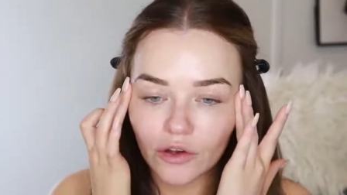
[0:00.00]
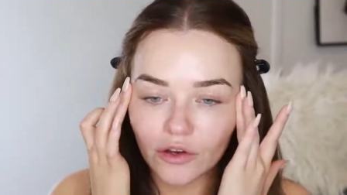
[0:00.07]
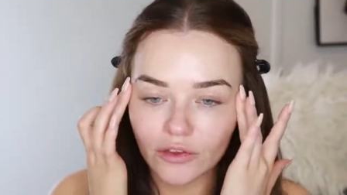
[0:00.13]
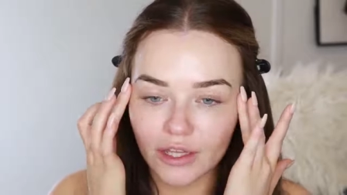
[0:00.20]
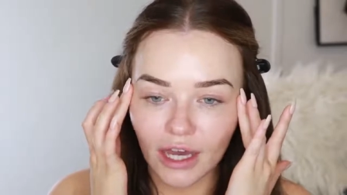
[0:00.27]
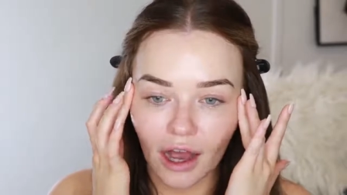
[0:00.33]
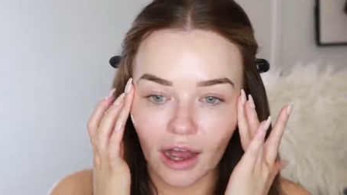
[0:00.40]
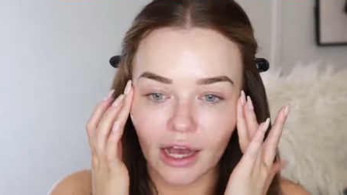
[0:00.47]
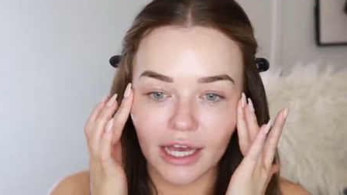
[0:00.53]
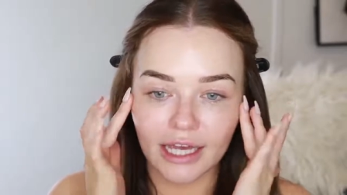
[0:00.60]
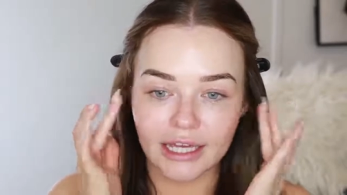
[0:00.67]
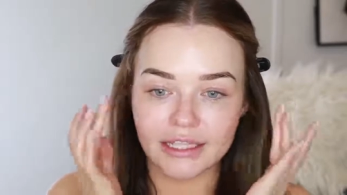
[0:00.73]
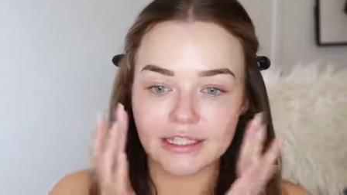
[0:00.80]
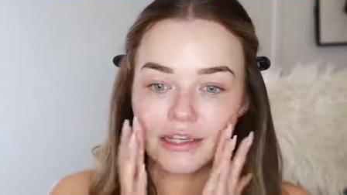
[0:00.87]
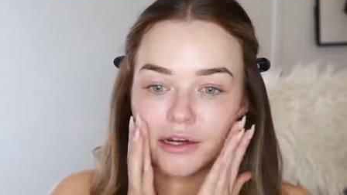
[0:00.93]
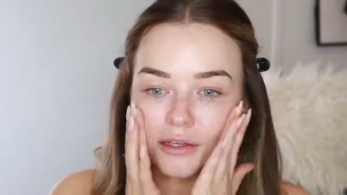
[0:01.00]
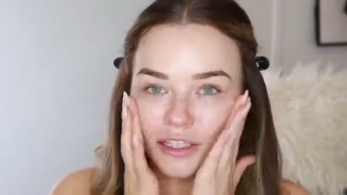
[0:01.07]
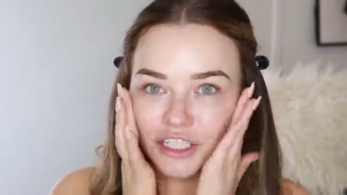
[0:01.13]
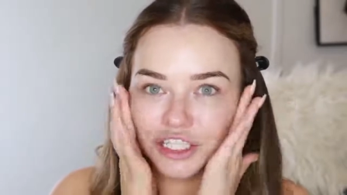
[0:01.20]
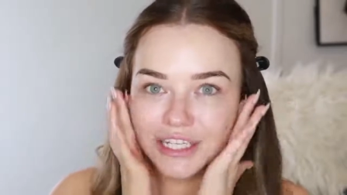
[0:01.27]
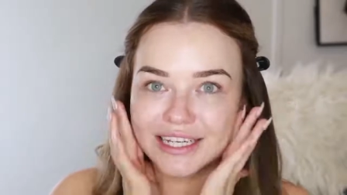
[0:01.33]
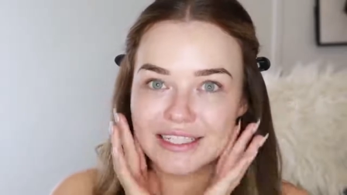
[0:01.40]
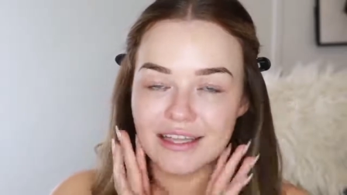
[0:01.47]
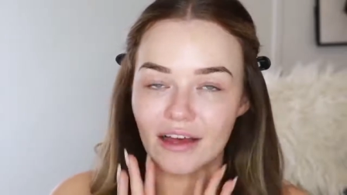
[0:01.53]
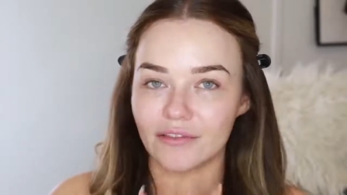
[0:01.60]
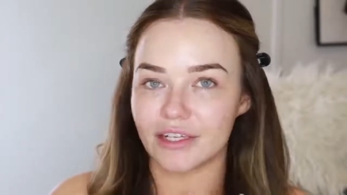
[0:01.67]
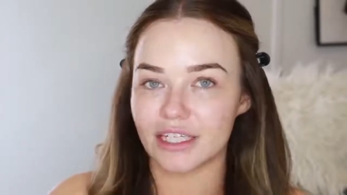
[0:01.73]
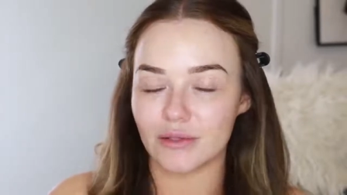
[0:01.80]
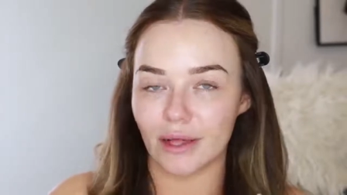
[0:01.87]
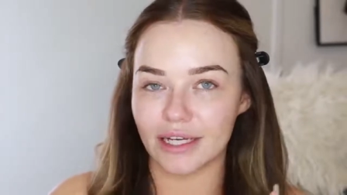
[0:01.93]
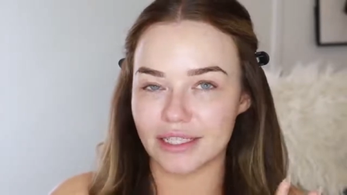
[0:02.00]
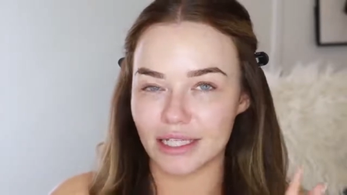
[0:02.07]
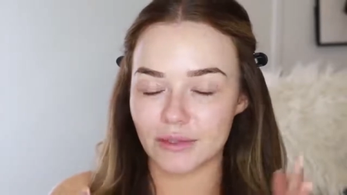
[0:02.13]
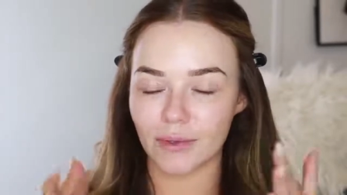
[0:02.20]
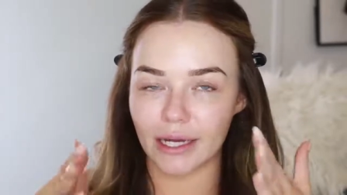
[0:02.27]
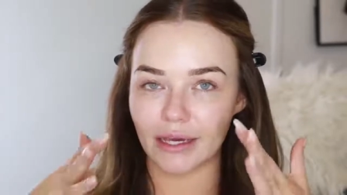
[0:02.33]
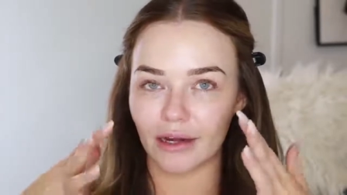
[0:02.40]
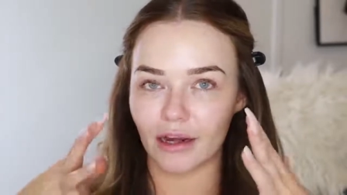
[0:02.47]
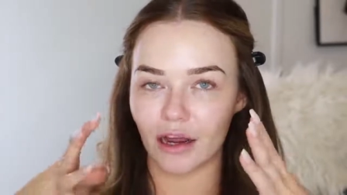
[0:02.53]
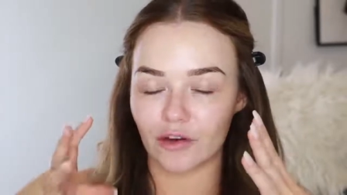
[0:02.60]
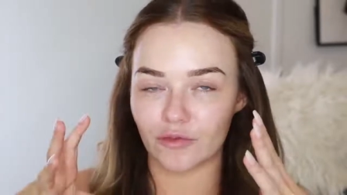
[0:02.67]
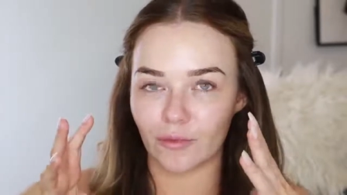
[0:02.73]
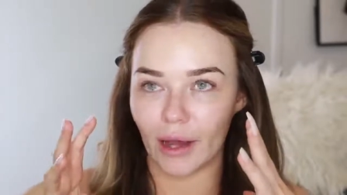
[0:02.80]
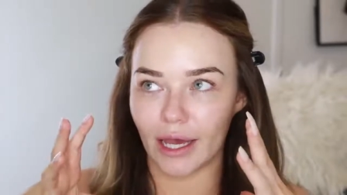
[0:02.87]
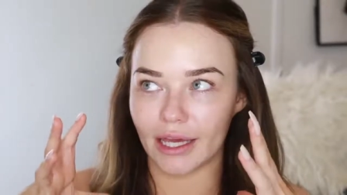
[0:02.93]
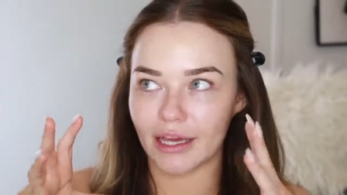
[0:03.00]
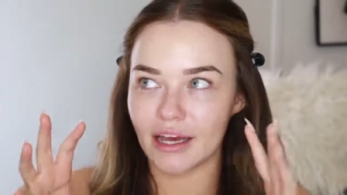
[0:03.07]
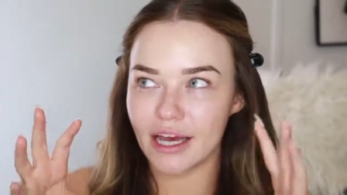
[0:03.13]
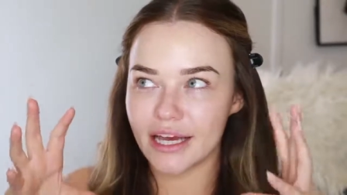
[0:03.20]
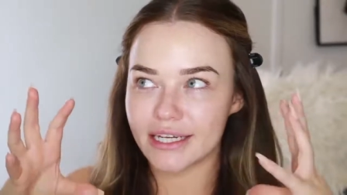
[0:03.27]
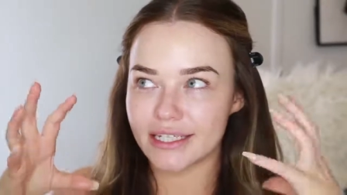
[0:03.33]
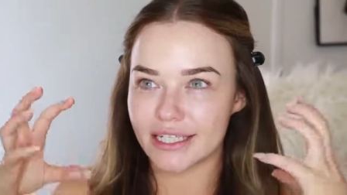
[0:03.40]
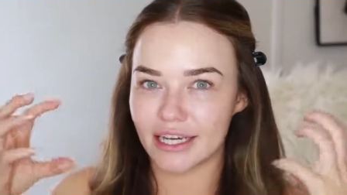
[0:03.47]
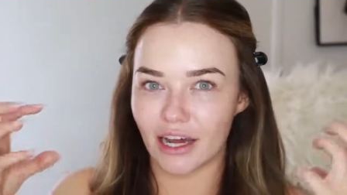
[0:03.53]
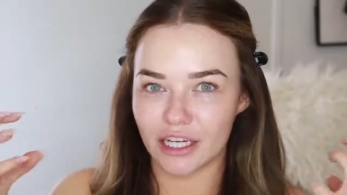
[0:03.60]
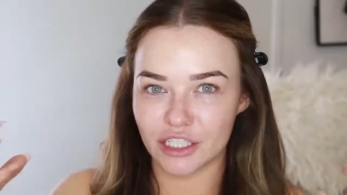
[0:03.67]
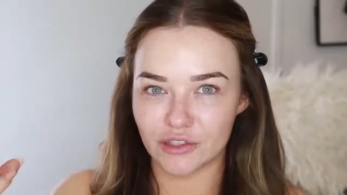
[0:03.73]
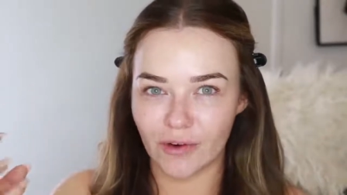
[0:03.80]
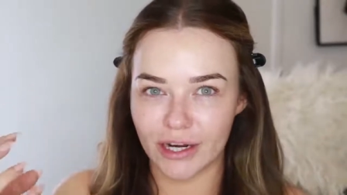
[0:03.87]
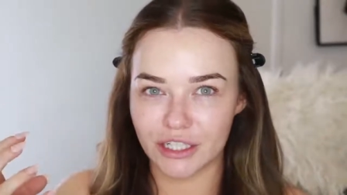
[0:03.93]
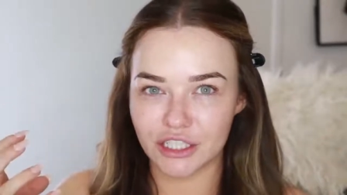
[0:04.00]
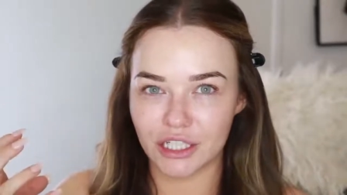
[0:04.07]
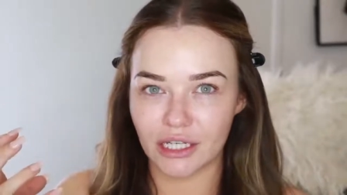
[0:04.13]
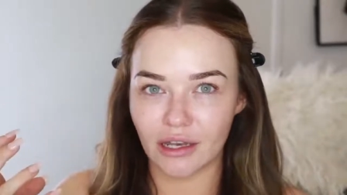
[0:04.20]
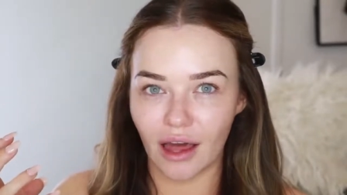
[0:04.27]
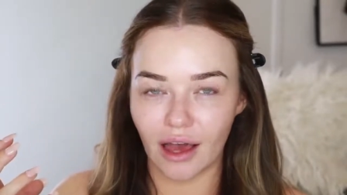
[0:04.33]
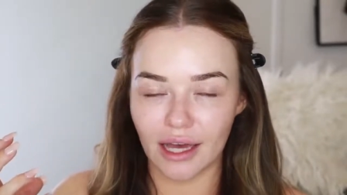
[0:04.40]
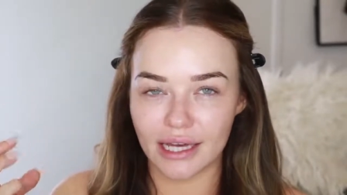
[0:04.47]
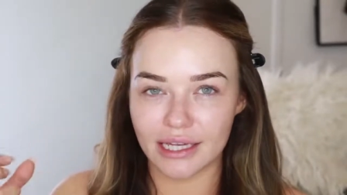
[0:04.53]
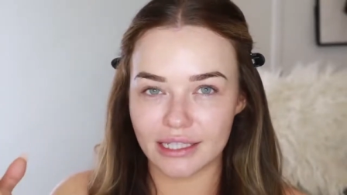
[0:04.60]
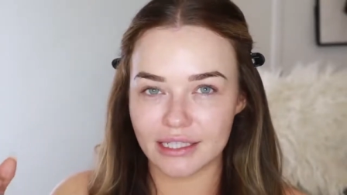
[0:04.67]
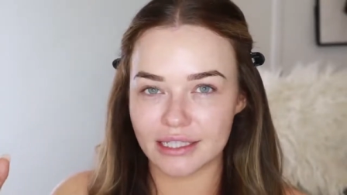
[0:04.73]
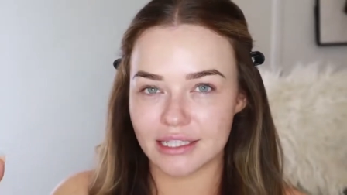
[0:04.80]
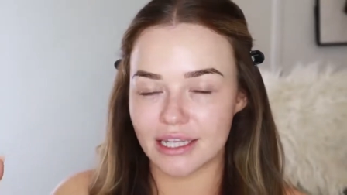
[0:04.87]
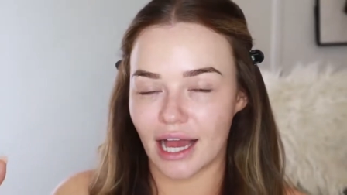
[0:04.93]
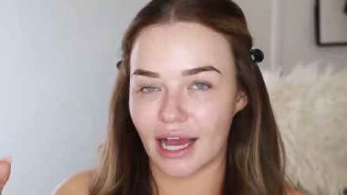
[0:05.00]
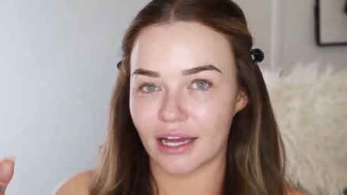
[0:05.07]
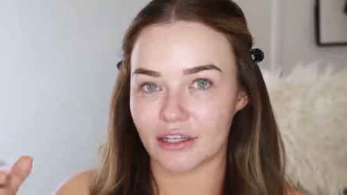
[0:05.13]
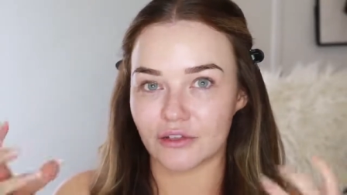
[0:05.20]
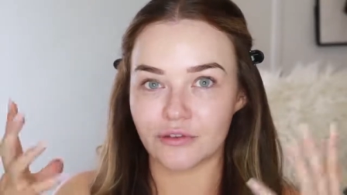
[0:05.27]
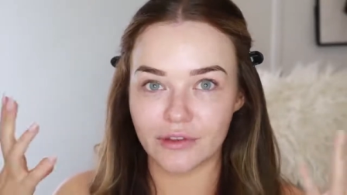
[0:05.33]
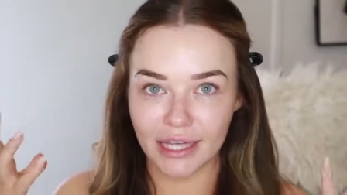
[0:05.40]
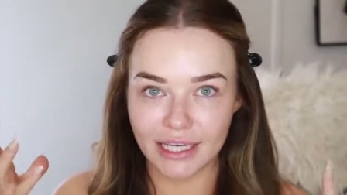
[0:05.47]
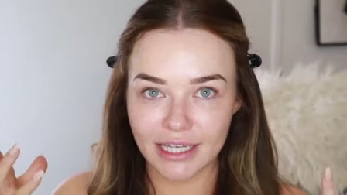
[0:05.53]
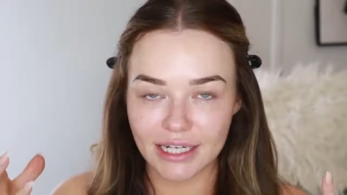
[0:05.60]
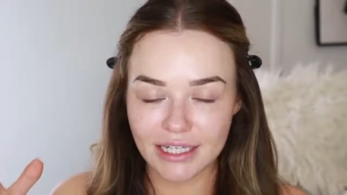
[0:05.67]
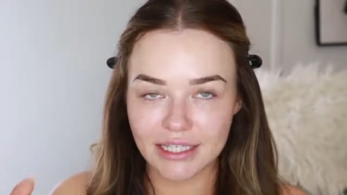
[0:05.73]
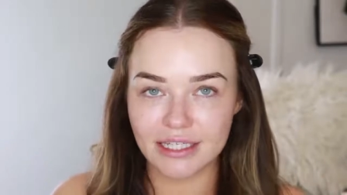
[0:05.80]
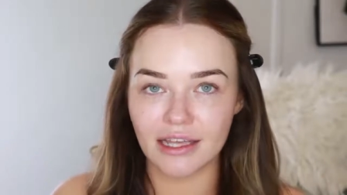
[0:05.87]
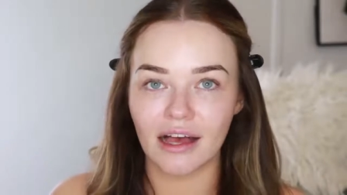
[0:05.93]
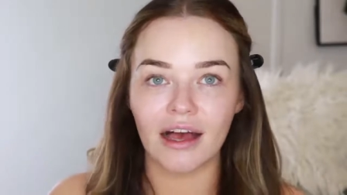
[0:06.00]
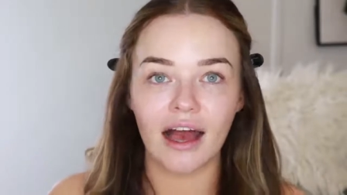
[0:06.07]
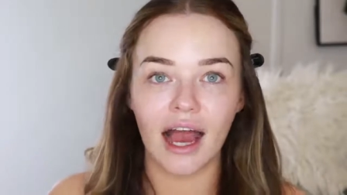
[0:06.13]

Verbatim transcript: under the eyes and on the cheeks heavily as well, because that's where I get a lot of my dehydration lines and flakiness.